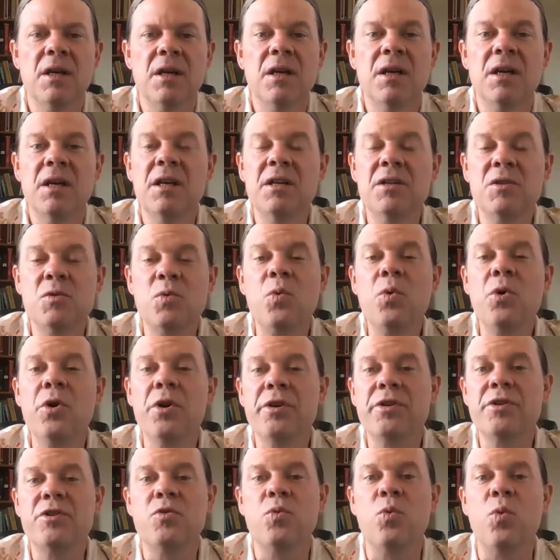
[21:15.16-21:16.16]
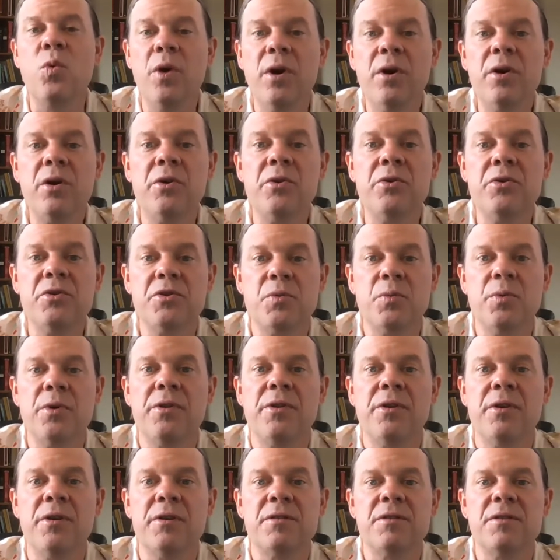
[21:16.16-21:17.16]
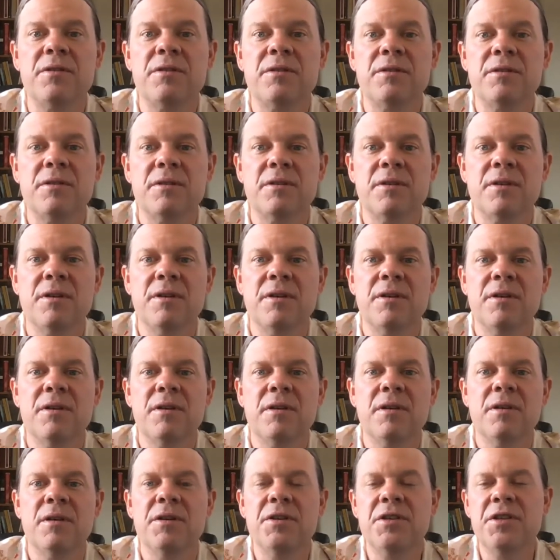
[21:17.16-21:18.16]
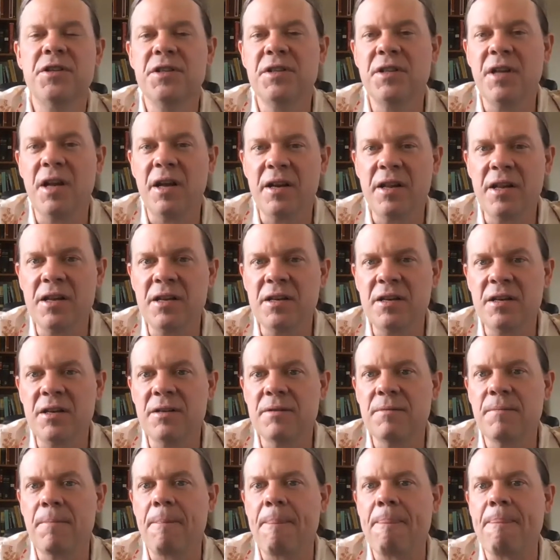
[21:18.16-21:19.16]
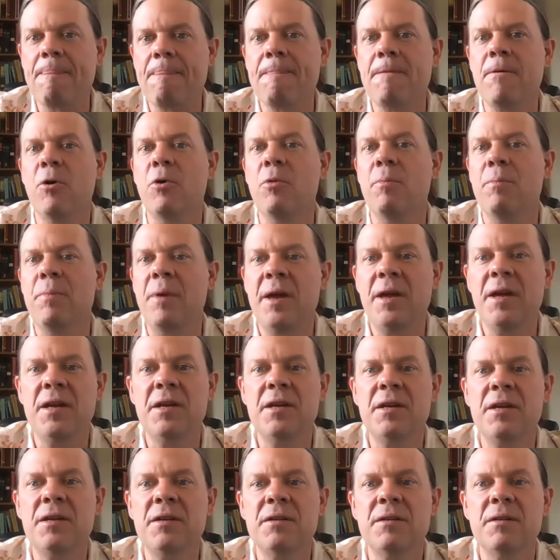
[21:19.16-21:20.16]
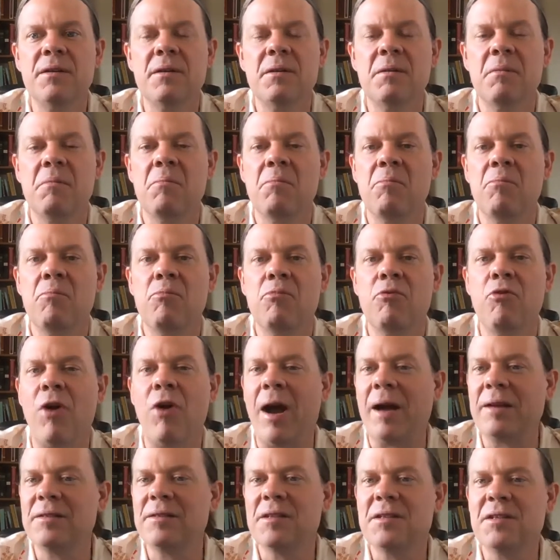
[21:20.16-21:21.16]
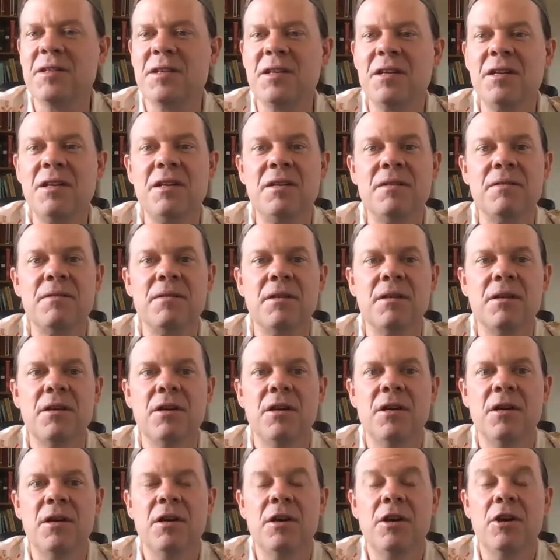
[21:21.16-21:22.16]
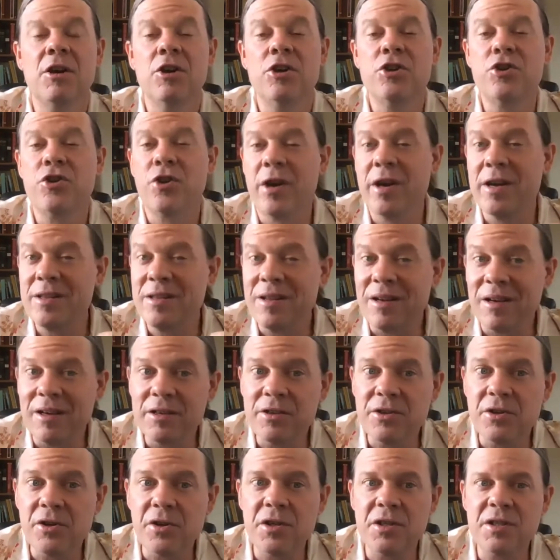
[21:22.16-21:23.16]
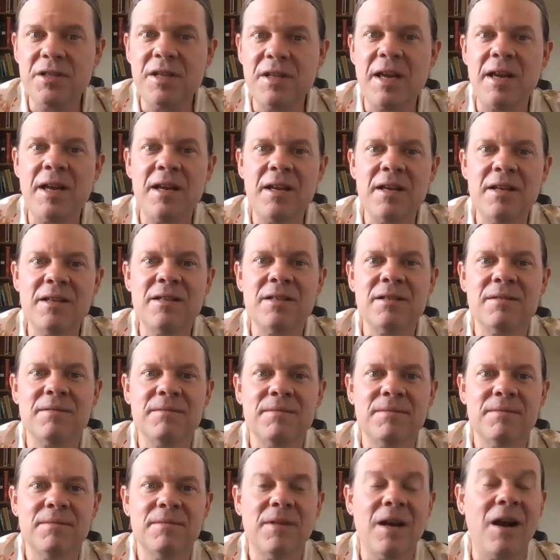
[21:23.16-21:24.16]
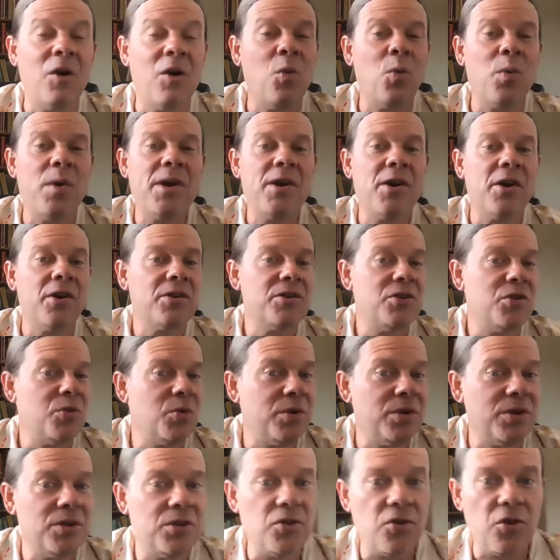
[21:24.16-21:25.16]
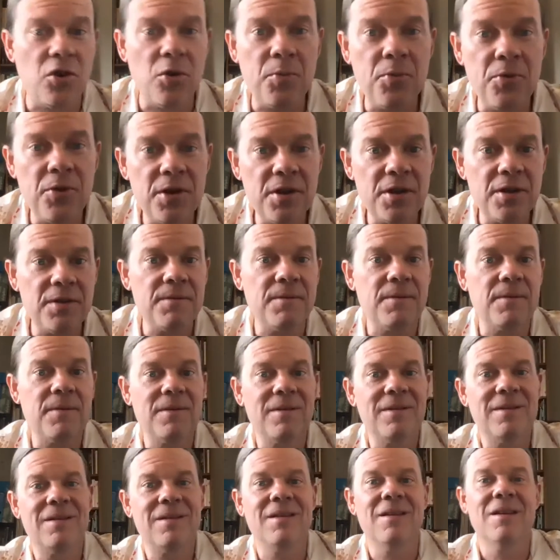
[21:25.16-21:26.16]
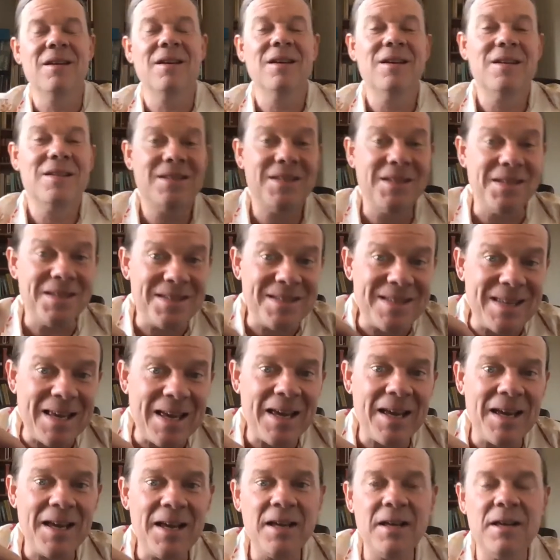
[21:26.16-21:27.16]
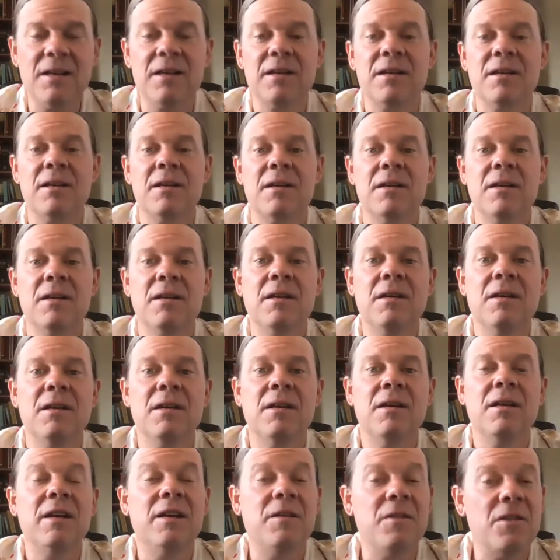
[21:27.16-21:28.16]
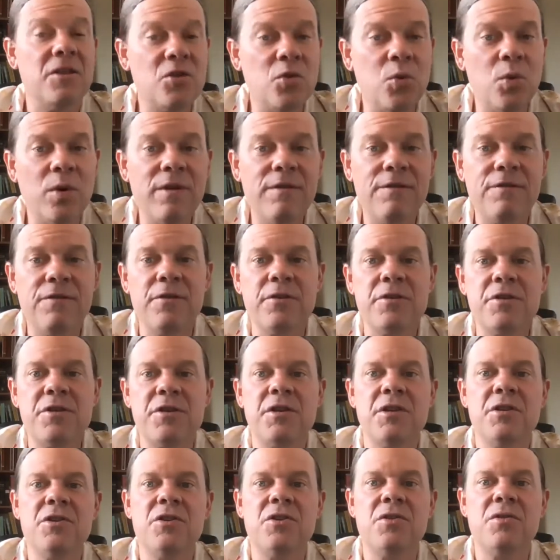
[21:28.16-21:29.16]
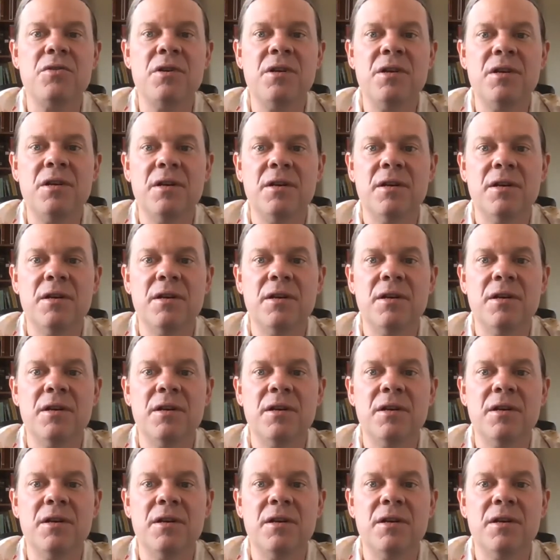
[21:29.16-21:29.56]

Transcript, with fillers: His word dwells with us. Studying it, obeying it, practicing it, trying to understand how we are to interpret it today in the 21st century,